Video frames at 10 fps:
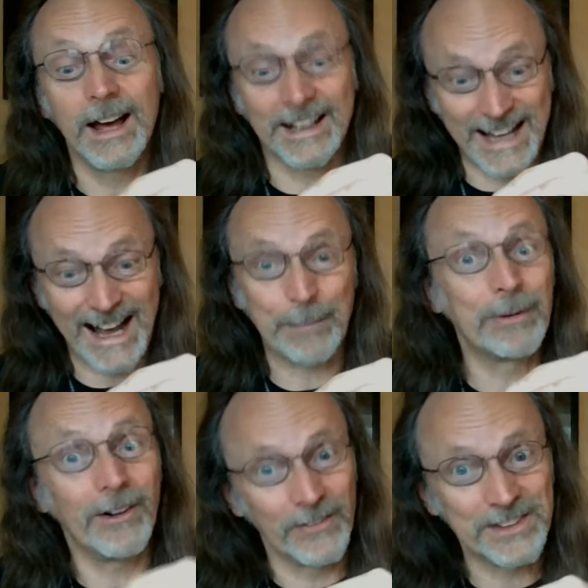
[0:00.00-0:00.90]
a gap
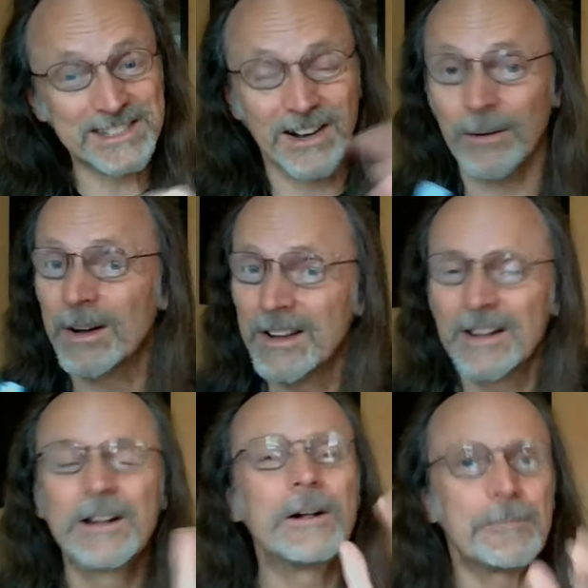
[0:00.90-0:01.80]
on the top.
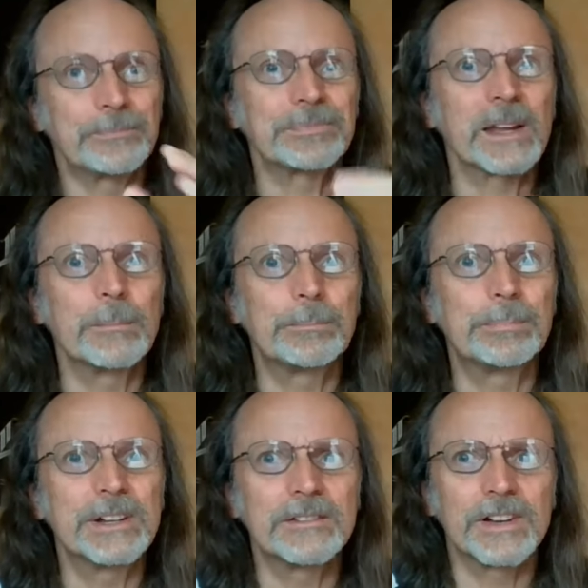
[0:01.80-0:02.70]

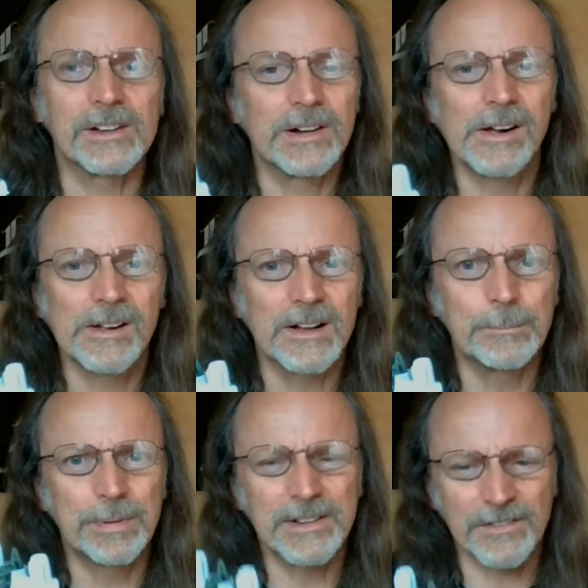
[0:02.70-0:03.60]
Bit of a
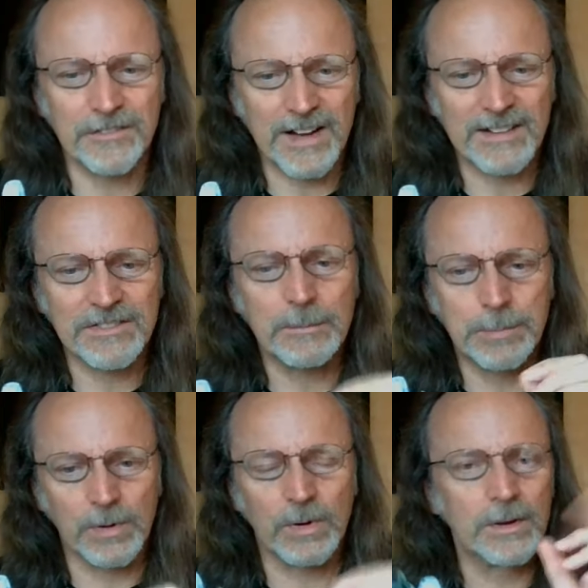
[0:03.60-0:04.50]
faff,
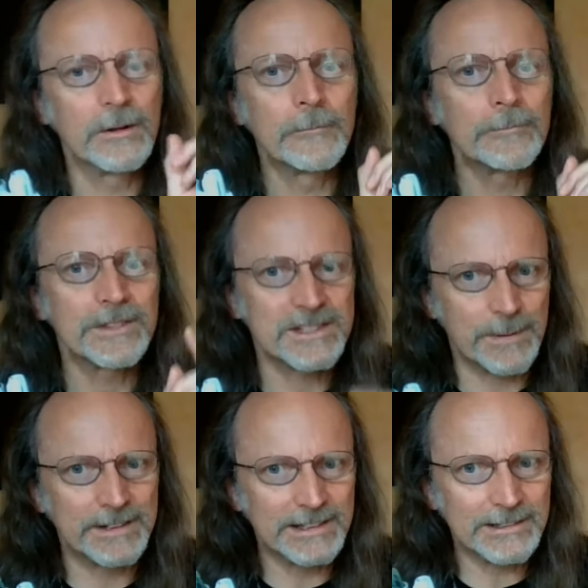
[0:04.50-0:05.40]
but
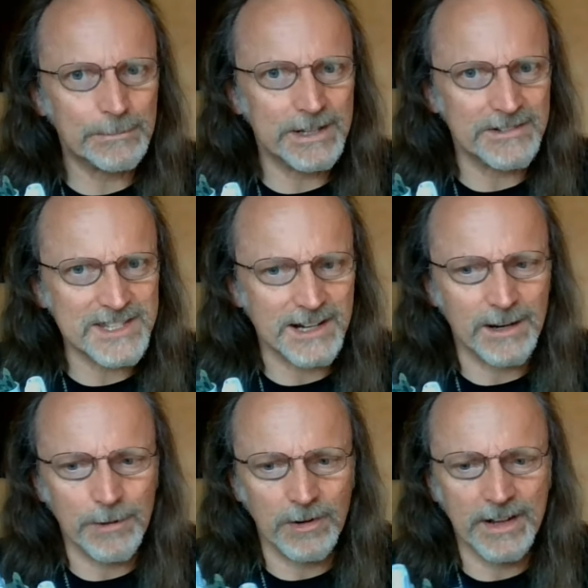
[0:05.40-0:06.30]
spend a little bit of
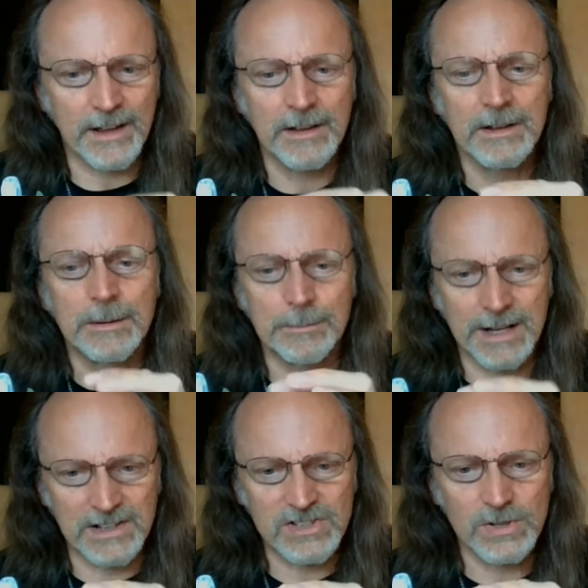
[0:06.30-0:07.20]
time on it.
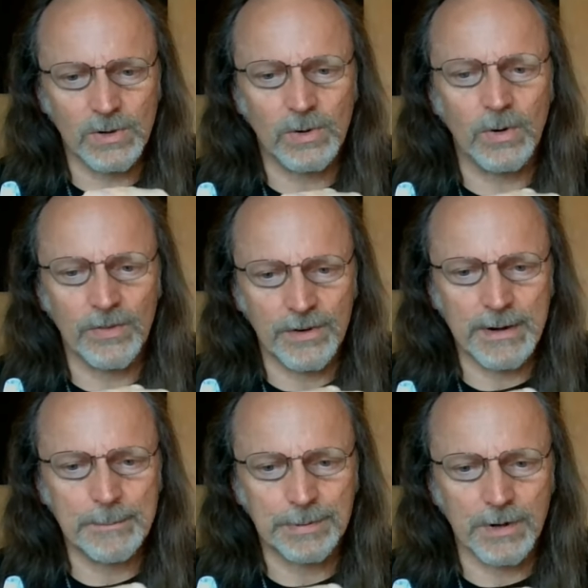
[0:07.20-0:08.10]
Make sure they're
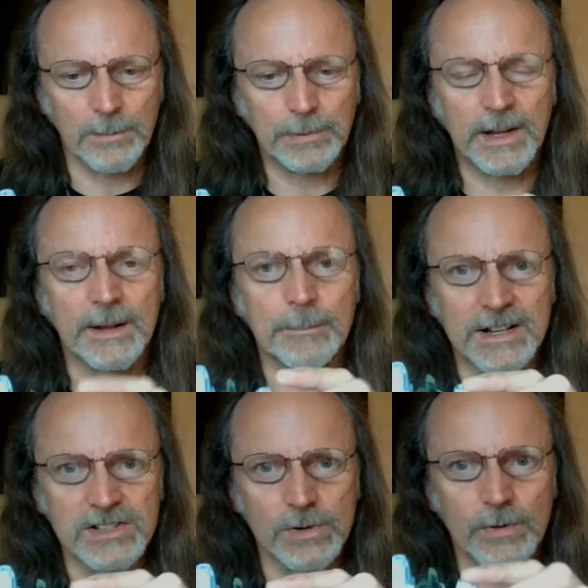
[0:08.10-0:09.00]
in properly.
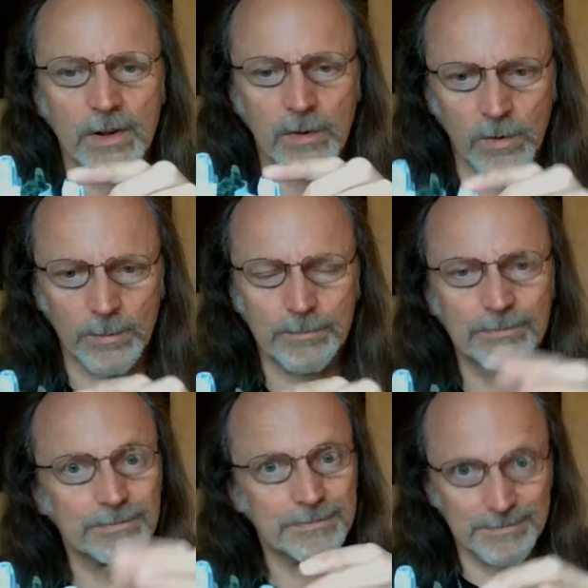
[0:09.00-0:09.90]
Make sure they're up
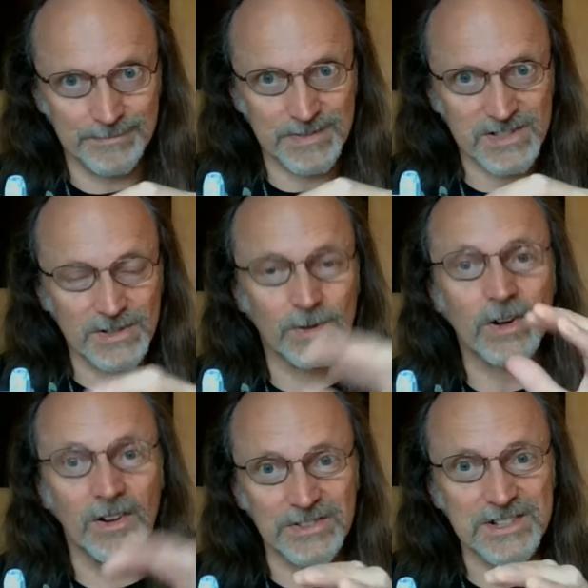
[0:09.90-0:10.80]
snug
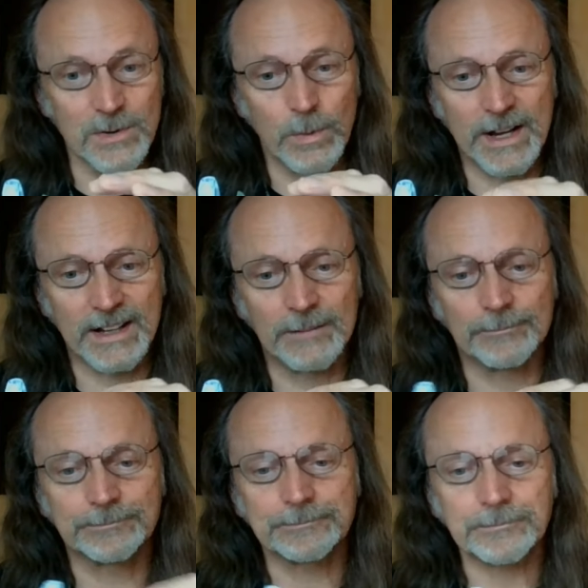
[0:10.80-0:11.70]
onto the wing,